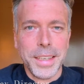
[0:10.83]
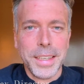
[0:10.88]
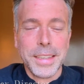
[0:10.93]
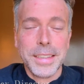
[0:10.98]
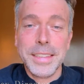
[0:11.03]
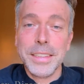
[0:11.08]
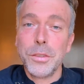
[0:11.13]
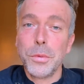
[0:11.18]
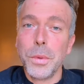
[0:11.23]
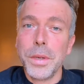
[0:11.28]

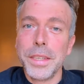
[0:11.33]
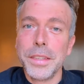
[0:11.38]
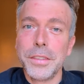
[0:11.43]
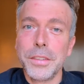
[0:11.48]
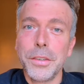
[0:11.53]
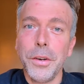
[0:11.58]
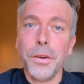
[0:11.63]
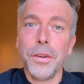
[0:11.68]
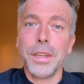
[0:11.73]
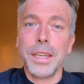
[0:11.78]
This one is
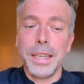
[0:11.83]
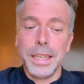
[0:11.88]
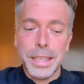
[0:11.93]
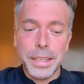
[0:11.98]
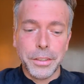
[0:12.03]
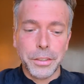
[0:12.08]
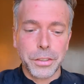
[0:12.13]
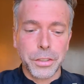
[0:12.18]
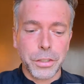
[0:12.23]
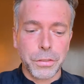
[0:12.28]
called
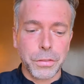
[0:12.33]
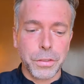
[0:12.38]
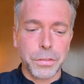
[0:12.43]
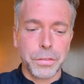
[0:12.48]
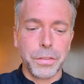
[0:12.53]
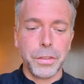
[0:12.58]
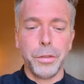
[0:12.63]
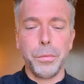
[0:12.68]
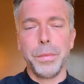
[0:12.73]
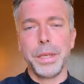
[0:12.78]
Literature
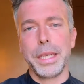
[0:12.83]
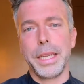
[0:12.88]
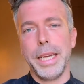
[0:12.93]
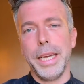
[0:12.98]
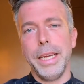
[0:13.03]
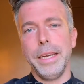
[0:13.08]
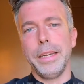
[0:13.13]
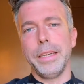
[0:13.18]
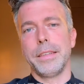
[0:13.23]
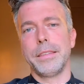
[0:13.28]
Review
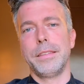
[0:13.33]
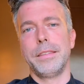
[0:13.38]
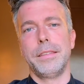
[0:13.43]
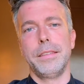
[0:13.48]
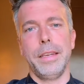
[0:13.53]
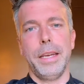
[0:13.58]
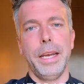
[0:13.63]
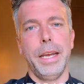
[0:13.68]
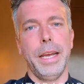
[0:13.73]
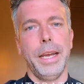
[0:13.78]

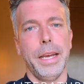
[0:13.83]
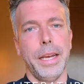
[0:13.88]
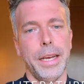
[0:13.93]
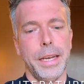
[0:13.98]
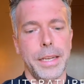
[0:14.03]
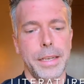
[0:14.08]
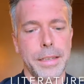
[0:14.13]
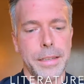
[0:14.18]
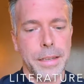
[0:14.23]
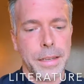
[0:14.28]
Mechanics,
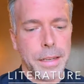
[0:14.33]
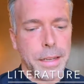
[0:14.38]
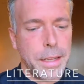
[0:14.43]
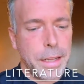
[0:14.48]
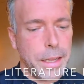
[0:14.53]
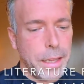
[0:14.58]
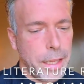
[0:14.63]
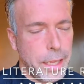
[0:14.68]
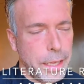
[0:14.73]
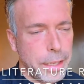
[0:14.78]
and
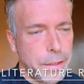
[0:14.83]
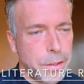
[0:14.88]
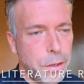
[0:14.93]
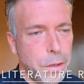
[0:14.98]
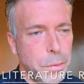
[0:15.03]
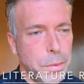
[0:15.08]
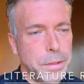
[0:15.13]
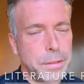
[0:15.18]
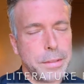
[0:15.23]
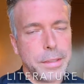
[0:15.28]
like
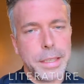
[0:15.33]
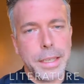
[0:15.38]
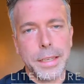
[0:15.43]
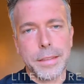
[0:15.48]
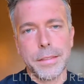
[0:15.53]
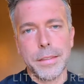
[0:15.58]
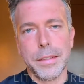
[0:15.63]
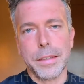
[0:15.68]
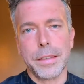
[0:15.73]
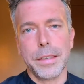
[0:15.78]
always, it
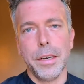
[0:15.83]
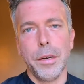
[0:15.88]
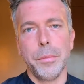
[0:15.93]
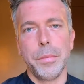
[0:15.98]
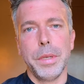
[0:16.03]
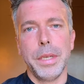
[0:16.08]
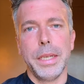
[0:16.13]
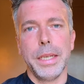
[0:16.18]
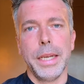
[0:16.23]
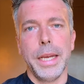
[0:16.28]
has an
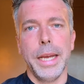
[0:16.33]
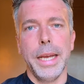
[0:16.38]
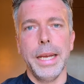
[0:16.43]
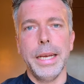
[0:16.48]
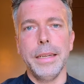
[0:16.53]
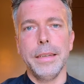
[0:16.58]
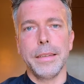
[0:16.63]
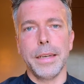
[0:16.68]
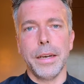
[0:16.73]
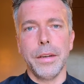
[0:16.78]
accompanying
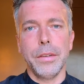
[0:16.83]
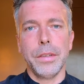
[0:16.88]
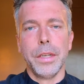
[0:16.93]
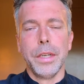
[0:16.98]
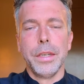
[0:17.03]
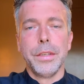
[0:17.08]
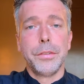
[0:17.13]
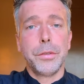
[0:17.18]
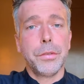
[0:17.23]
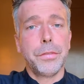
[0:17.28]
handout.
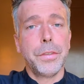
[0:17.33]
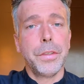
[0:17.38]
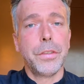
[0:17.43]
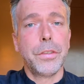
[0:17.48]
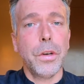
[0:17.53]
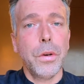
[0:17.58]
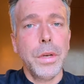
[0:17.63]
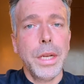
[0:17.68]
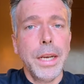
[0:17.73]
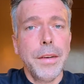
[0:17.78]
So if you
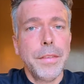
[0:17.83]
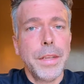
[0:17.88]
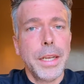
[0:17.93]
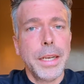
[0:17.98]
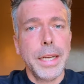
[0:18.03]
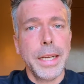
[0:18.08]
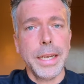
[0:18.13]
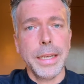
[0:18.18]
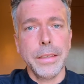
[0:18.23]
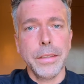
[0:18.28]
don't have that
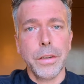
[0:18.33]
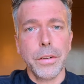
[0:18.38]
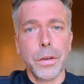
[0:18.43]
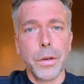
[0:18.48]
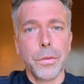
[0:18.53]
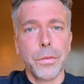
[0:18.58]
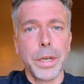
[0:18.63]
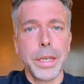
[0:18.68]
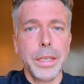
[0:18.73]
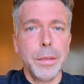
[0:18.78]
handout
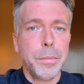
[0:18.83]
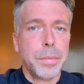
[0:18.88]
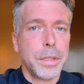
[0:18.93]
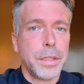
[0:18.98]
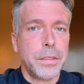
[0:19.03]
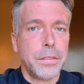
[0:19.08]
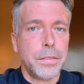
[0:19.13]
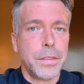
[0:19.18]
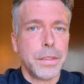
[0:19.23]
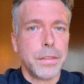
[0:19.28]
already,
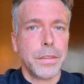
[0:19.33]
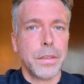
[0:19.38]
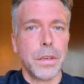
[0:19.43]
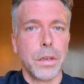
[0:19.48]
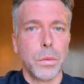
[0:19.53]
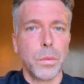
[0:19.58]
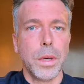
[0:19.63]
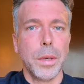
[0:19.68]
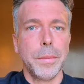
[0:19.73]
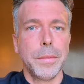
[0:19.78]
please visit
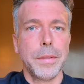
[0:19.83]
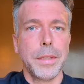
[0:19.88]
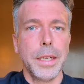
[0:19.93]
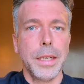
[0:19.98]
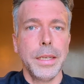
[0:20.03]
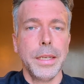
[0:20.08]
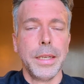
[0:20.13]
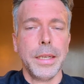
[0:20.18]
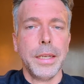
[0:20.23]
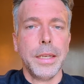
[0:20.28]
our
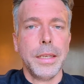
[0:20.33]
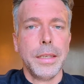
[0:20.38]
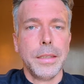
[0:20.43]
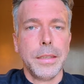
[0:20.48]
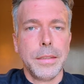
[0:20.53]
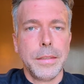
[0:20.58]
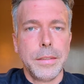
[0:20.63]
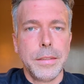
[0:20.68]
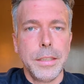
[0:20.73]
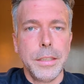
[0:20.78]
website,
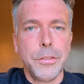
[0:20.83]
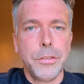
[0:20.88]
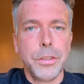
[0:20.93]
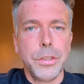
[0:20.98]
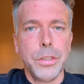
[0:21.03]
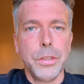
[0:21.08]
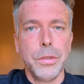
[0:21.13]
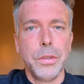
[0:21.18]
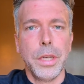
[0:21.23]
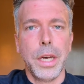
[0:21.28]

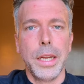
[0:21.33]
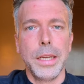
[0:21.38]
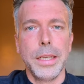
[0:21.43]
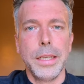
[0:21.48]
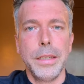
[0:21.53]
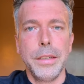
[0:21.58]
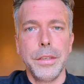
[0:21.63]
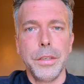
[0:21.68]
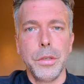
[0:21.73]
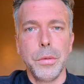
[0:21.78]

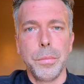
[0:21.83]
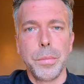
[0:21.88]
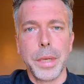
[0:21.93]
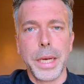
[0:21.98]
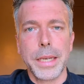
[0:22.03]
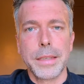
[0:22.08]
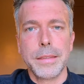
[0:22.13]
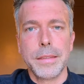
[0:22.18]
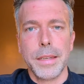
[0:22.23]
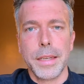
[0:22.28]

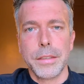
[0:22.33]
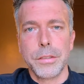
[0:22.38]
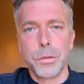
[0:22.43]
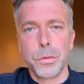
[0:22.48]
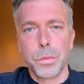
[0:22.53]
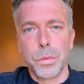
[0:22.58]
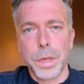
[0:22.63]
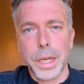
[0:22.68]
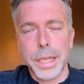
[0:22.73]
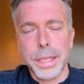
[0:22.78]

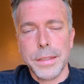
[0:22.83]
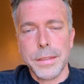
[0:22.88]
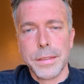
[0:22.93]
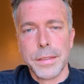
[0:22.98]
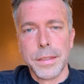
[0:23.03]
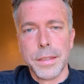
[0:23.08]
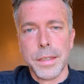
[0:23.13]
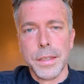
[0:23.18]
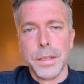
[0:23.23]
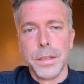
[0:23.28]
cgu.edu/write.
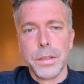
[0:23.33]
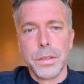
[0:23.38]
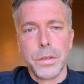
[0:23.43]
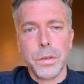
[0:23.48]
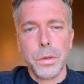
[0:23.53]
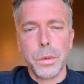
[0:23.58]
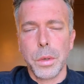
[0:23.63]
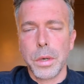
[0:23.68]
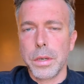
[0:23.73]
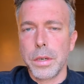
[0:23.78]

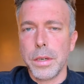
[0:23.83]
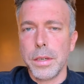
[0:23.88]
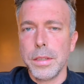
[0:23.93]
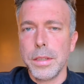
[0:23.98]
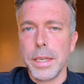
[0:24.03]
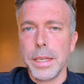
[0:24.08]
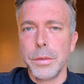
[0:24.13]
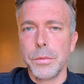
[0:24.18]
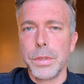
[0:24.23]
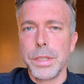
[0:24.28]
Go to our
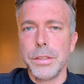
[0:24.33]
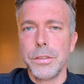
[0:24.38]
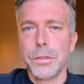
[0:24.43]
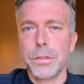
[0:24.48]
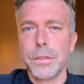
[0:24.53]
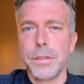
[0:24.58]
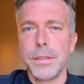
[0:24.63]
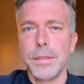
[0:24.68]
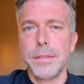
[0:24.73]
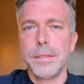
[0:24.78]
online
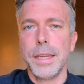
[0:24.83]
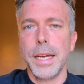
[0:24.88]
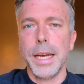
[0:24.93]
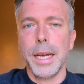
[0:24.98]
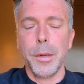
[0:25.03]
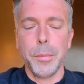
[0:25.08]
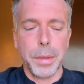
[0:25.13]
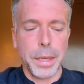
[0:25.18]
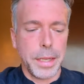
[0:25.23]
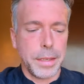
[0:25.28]
resources
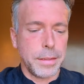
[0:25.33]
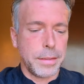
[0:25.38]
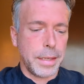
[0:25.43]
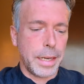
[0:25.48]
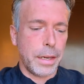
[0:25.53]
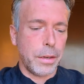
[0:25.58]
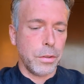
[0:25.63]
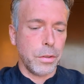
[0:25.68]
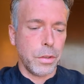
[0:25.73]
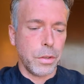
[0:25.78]
tab and
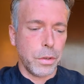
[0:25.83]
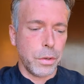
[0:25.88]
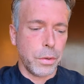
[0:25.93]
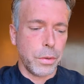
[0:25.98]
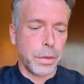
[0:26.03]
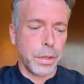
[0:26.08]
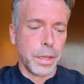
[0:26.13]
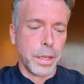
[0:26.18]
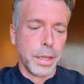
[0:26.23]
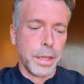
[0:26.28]

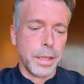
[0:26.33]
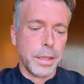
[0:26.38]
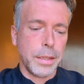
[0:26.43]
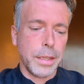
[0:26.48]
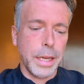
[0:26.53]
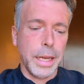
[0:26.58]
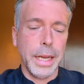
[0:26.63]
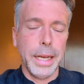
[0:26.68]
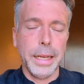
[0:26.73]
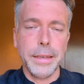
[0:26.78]
download
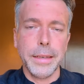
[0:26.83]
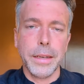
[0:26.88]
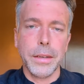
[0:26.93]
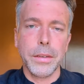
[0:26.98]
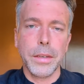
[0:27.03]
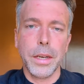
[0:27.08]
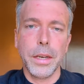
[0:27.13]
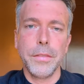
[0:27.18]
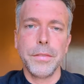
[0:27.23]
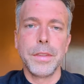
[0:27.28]
the
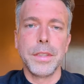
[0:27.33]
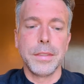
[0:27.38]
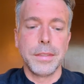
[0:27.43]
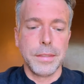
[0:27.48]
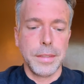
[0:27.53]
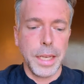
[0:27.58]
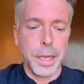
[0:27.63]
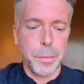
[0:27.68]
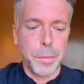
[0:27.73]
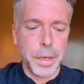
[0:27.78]
handout of the
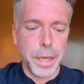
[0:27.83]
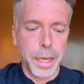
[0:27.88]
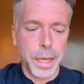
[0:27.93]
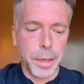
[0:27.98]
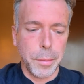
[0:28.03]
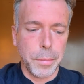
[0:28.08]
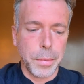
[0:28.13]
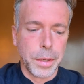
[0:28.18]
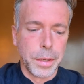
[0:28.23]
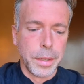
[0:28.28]
same
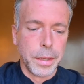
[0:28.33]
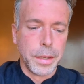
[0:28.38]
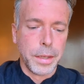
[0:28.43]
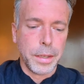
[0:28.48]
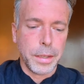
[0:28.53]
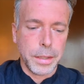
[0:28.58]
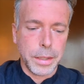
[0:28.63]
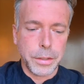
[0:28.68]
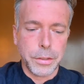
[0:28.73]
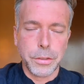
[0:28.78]
name,
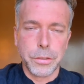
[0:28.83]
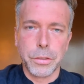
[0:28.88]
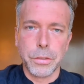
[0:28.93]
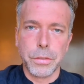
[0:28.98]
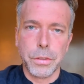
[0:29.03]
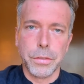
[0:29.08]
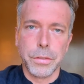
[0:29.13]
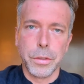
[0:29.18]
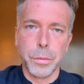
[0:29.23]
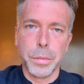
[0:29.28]
Literature
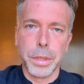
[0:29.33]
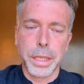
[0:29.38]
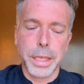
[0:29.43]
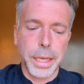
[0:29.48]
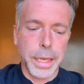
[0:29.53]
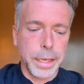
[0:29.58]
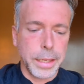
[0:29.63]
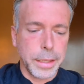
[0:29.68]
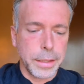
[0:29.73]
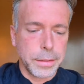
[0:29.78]
Review
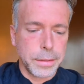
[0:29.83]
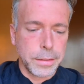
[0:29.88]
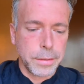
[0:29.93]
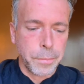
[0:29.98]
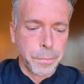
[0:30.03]
Mechanics.